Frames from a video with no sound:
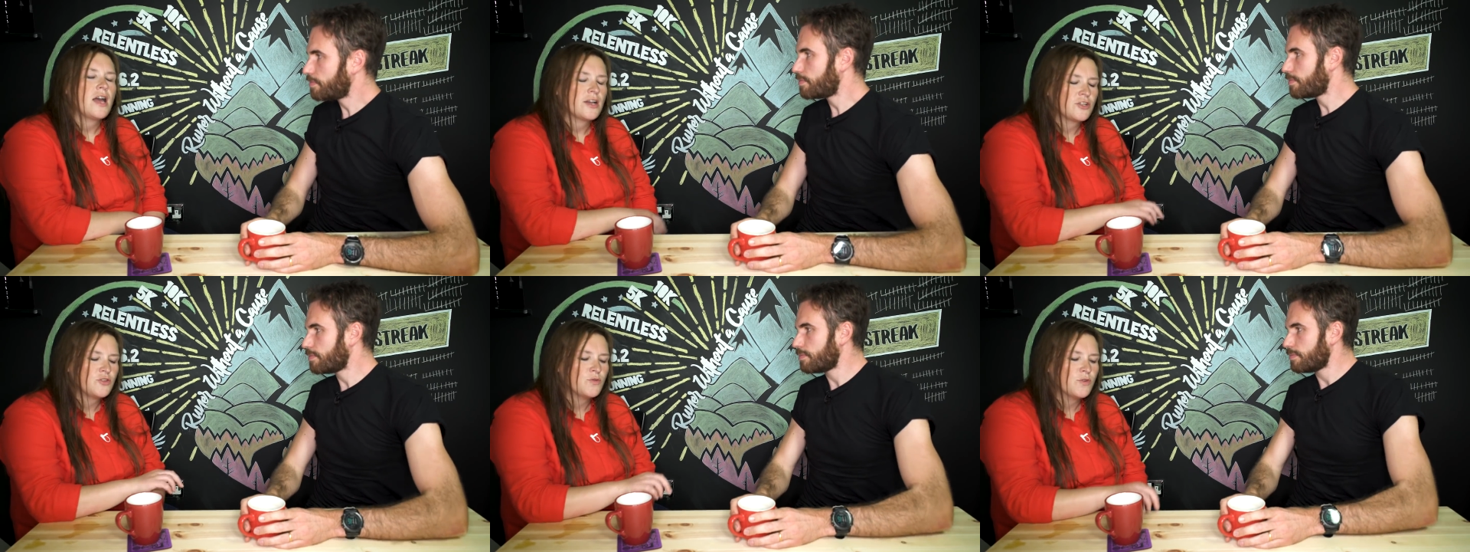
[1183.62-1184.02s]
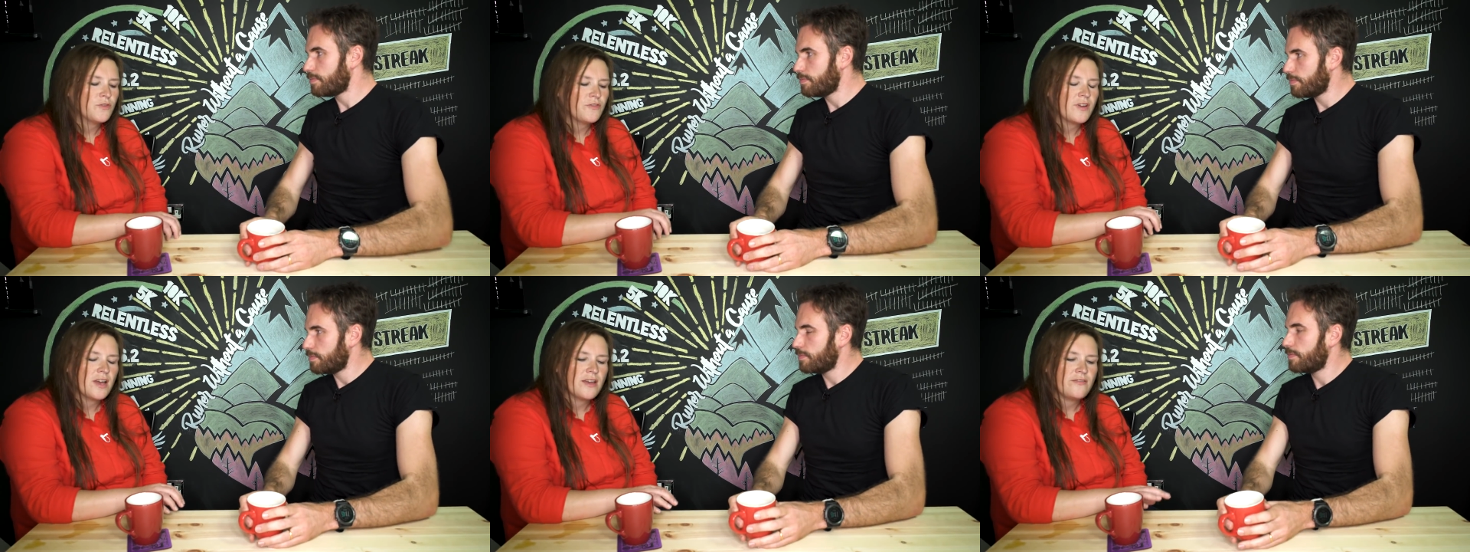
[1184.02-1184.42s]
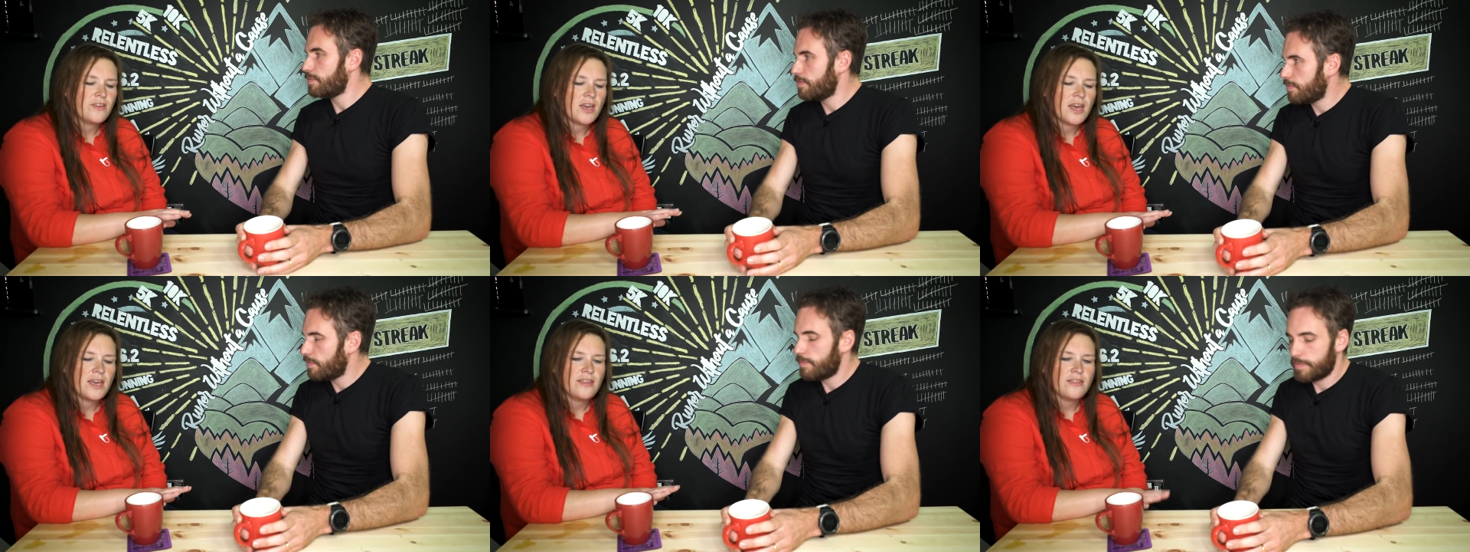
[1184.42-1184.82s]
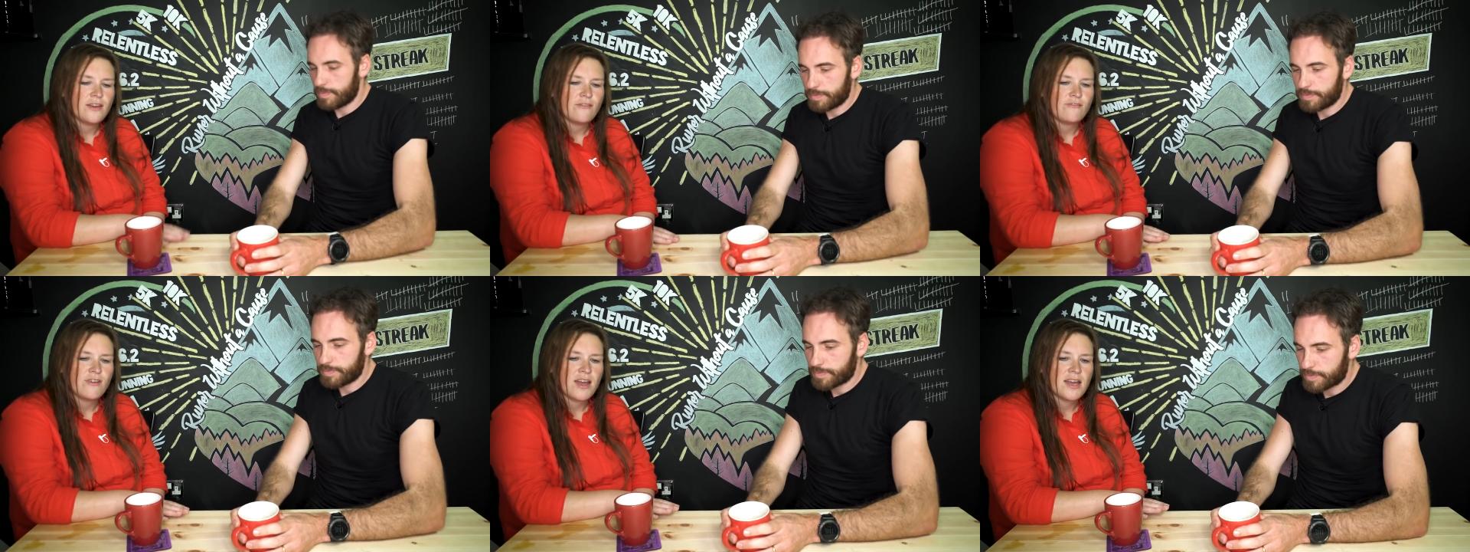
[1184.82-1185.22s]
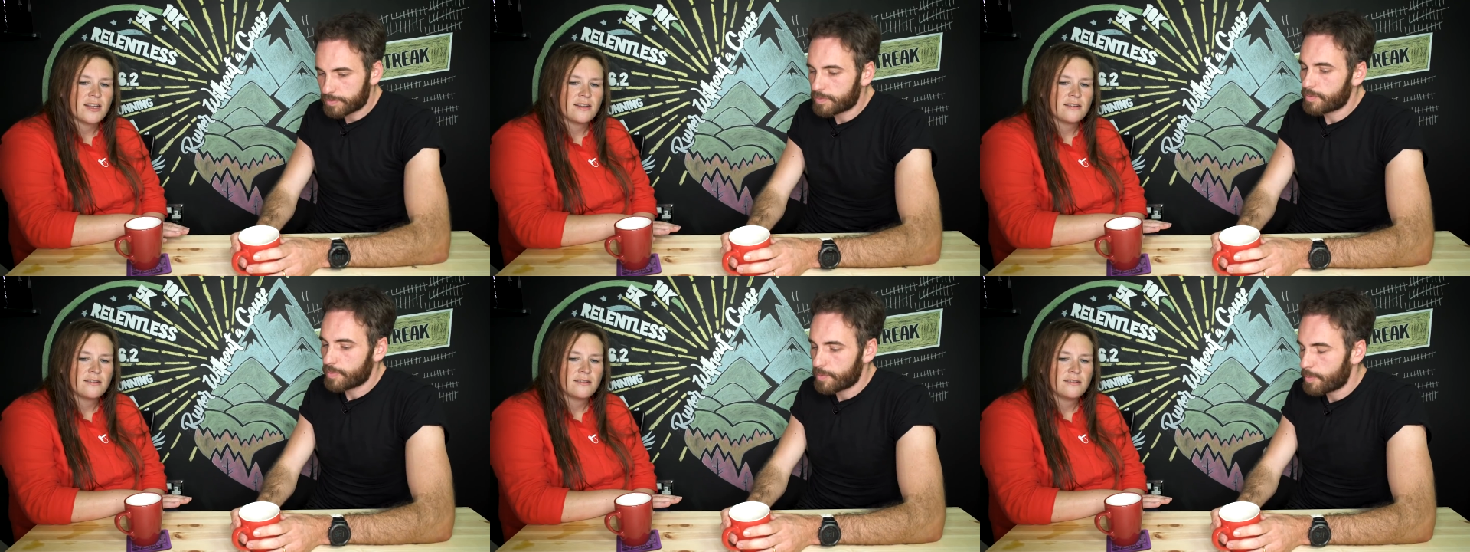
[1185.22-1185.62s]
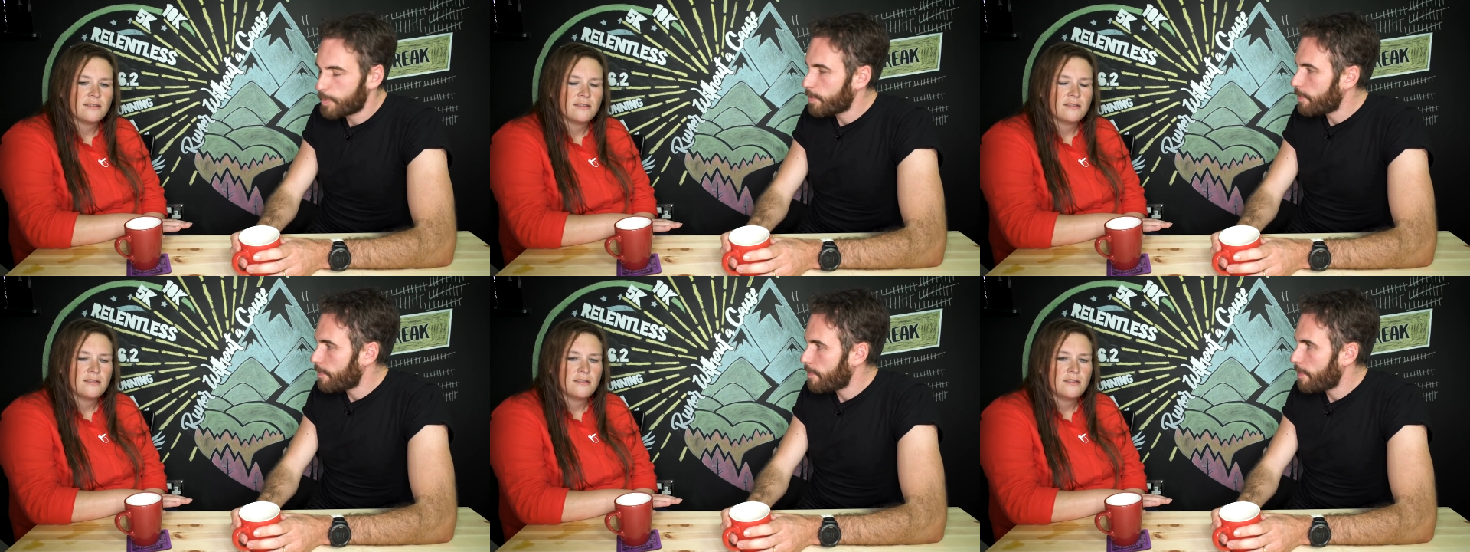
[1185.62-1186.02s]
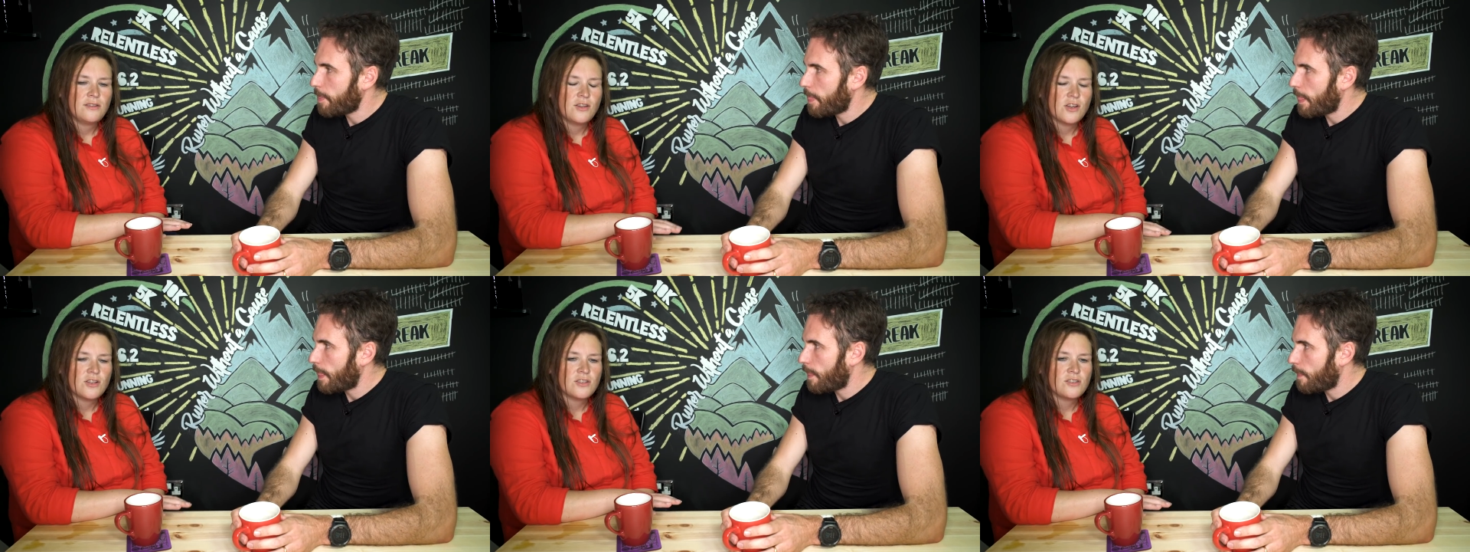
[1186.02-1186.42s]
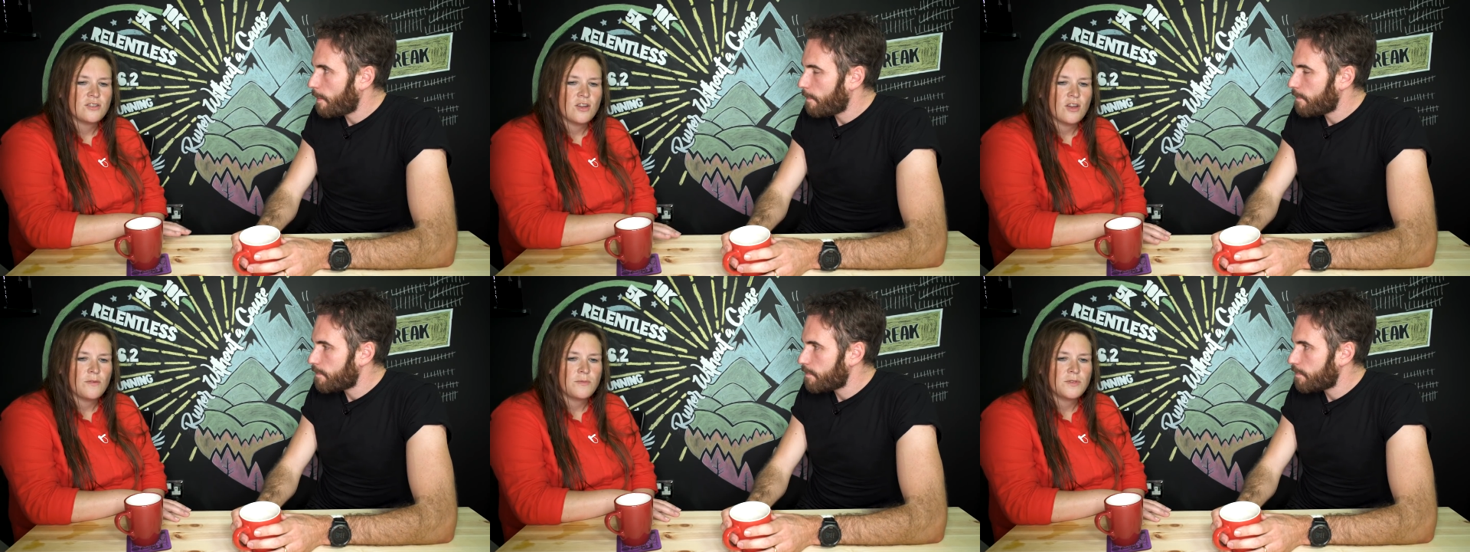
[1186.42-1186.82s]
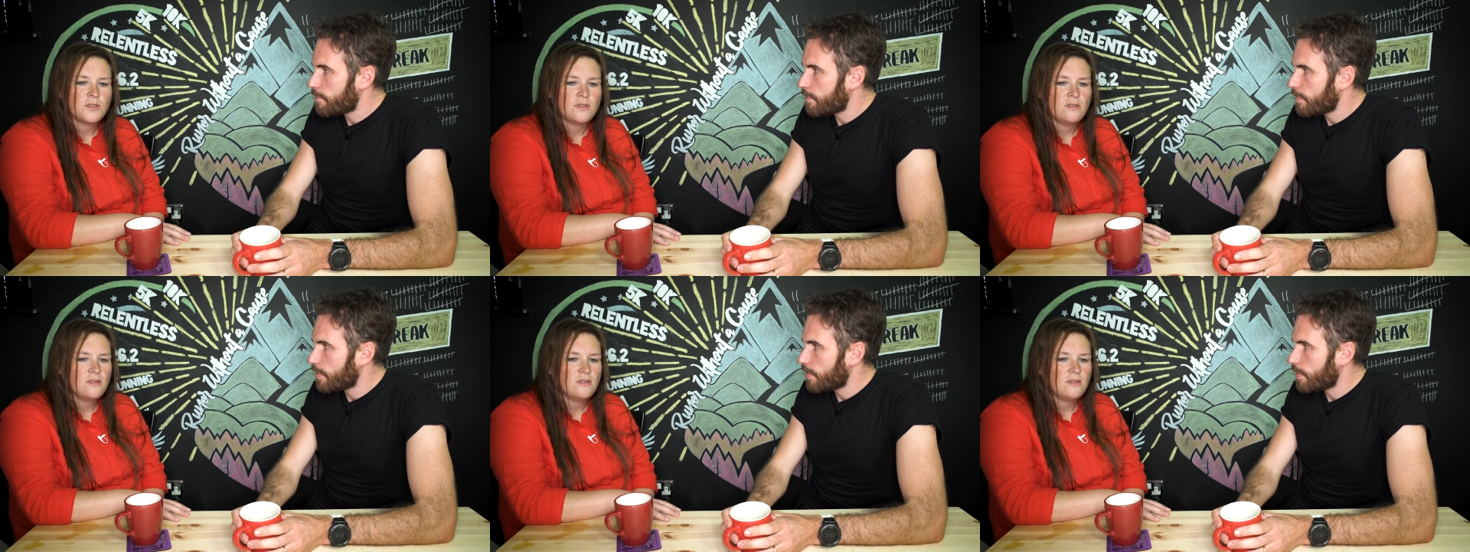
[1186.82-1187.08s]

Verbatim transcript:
Speaker 1: actual five K that I ran non-stop.